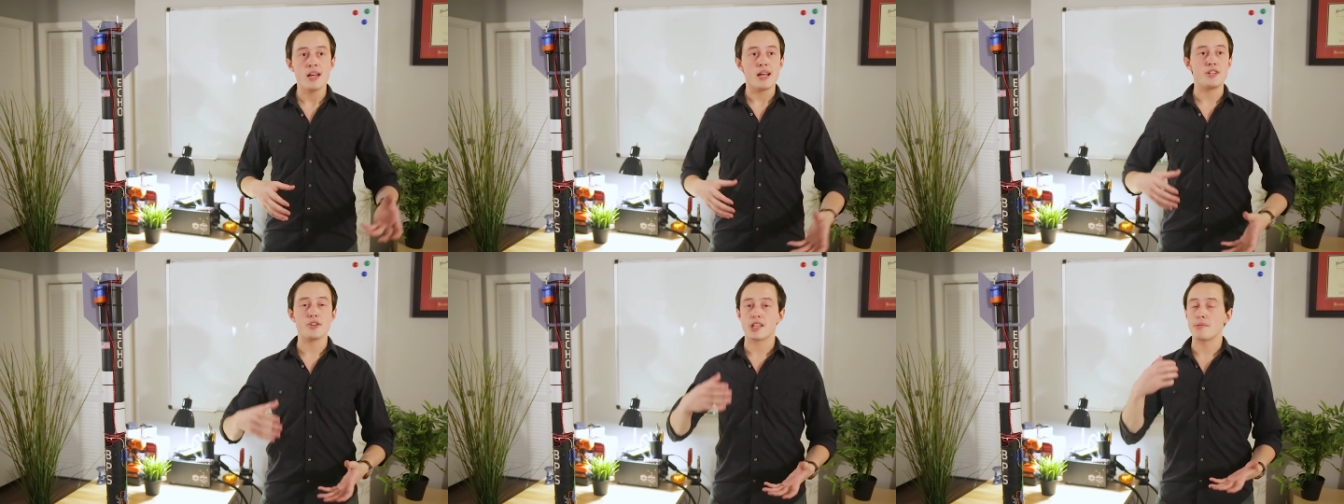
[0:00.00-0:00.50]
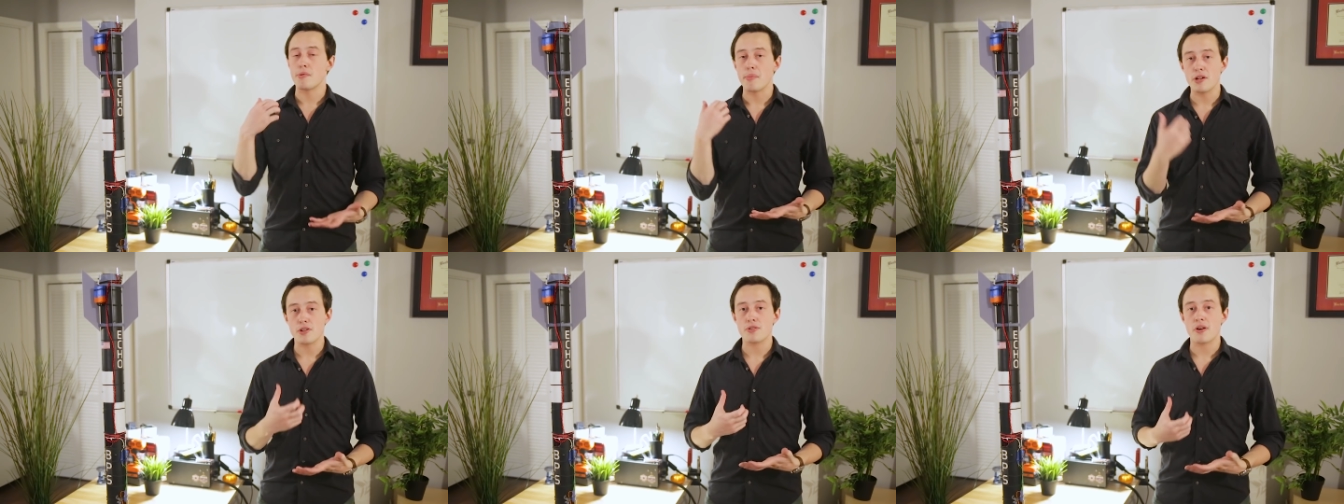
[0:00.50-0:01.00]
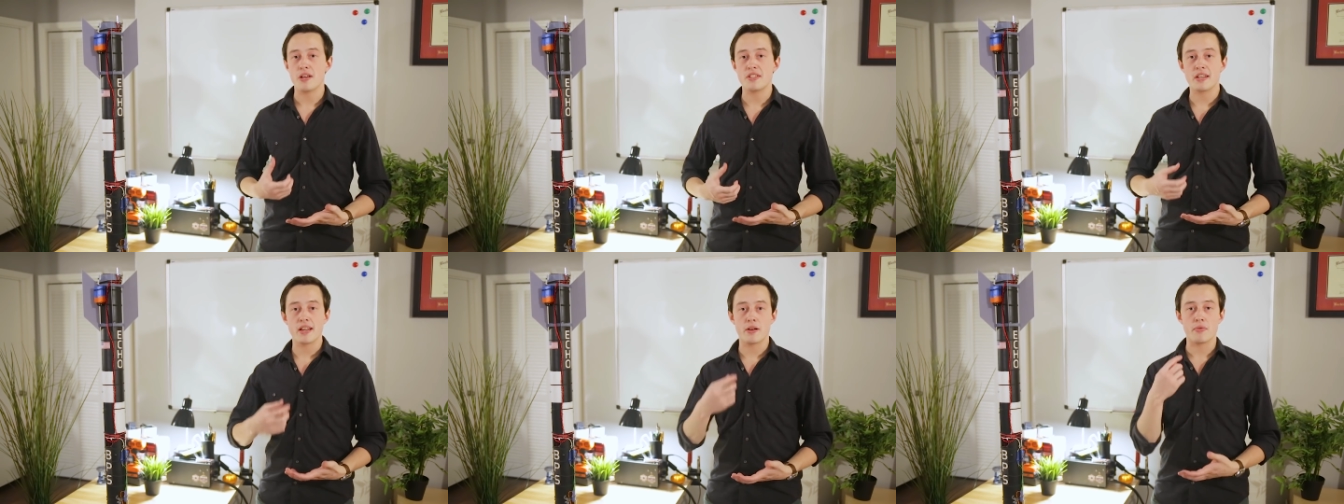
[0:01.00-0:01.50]
It took them a bunch of tries
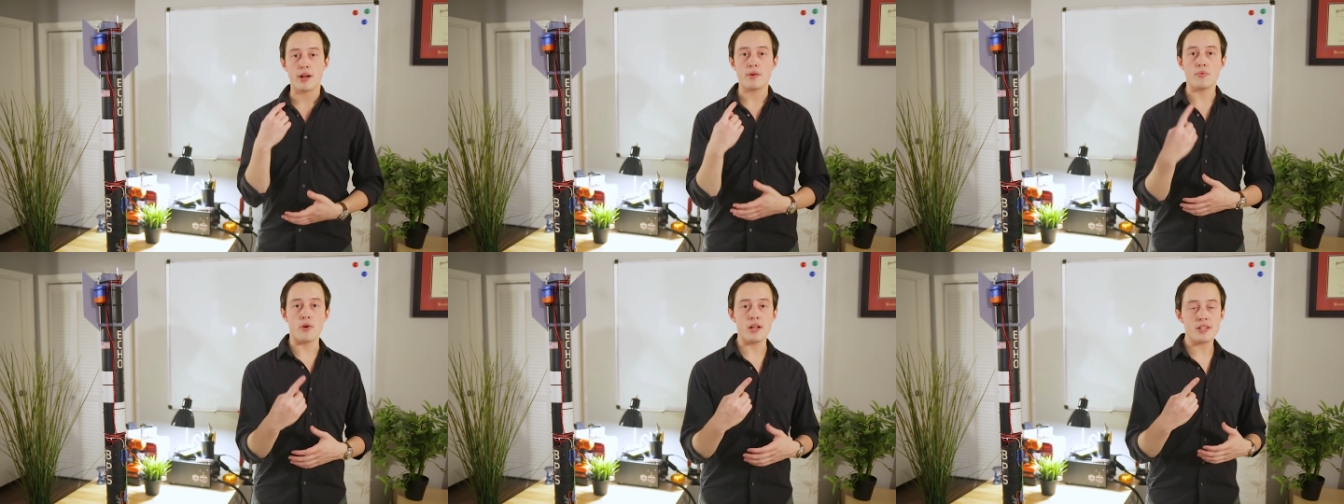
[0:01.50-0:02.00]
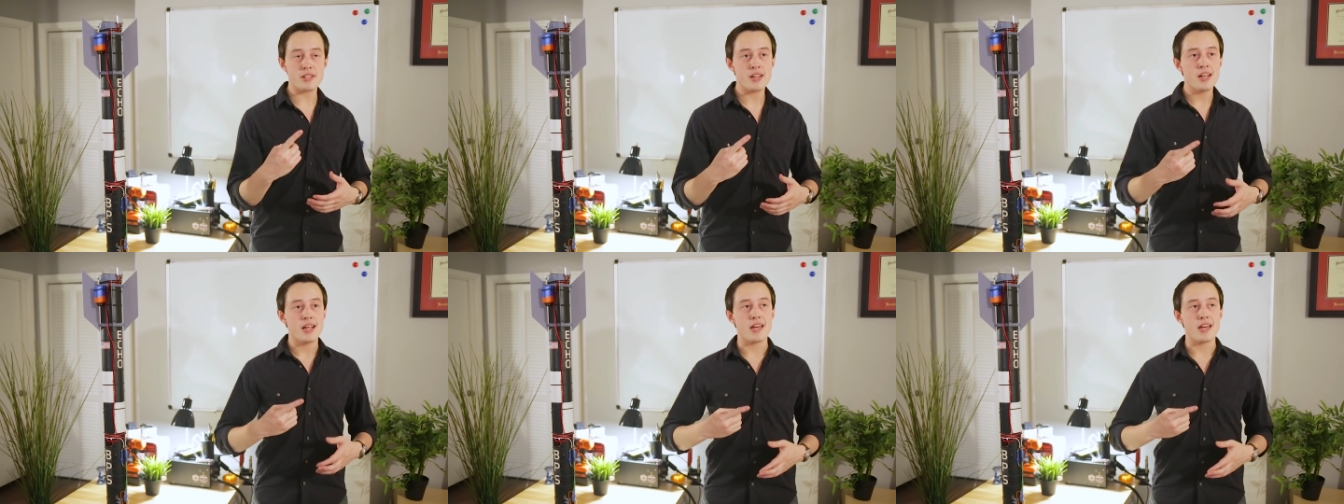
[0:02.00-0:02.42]
to get it right once,